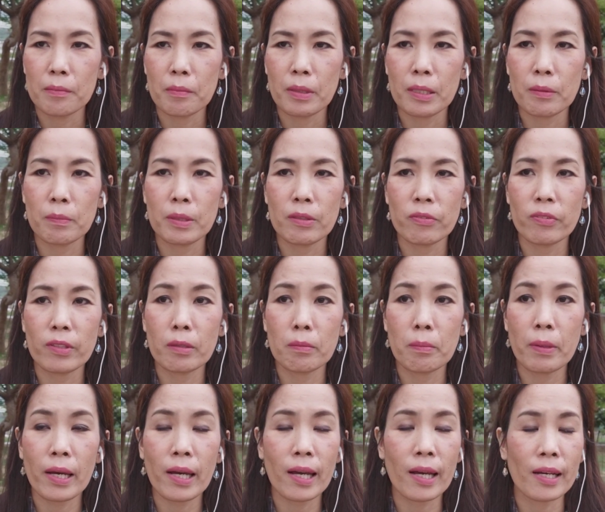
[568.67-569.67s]
made me feel
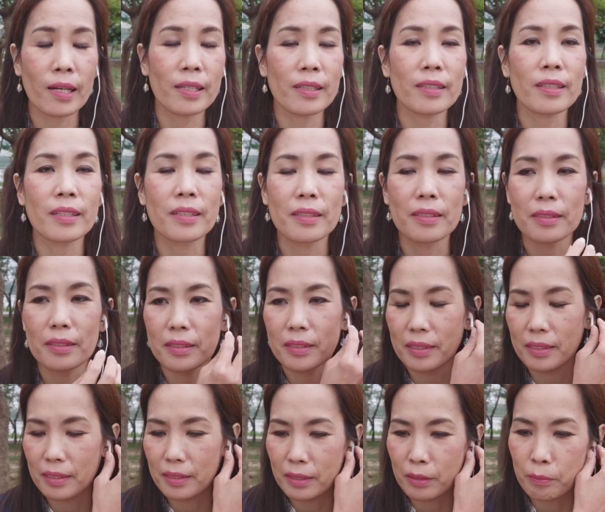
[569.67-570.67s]
bad
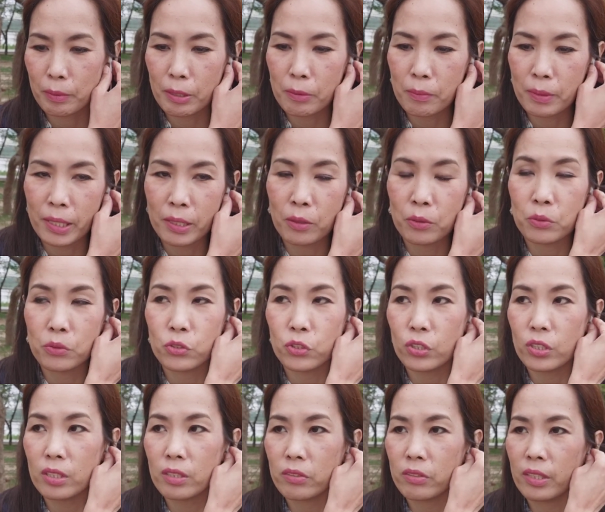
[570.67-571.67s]
about my own
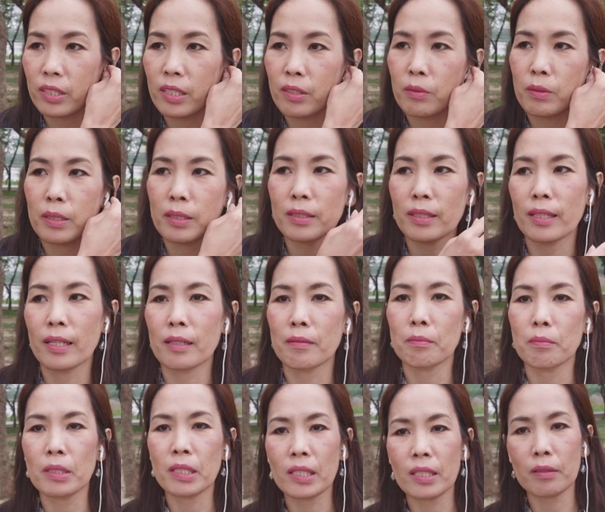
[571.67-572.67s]
children, not
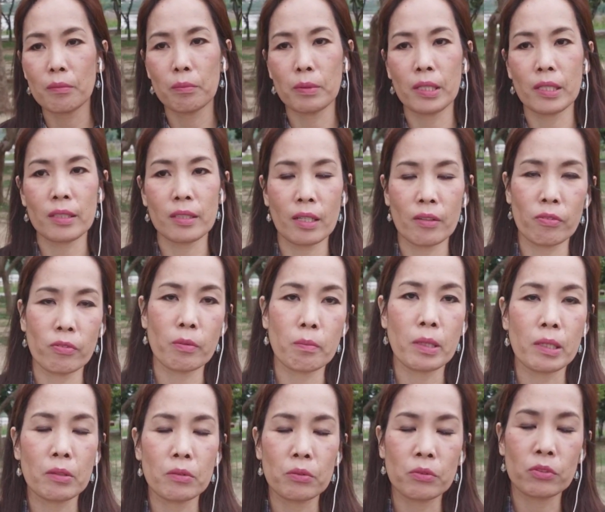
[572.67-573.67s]
me being there for
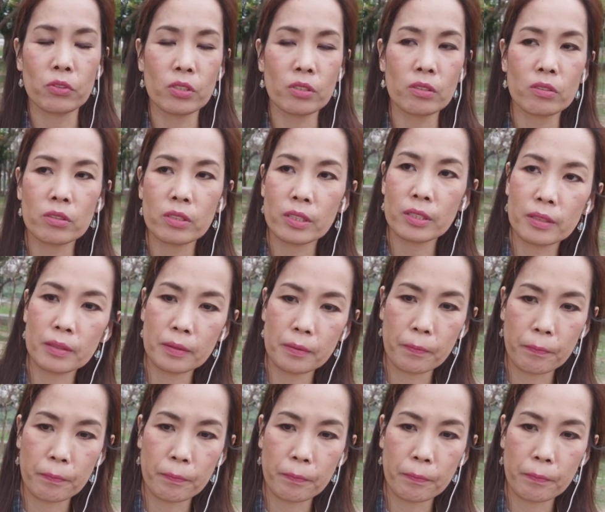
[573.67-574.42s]
my own children.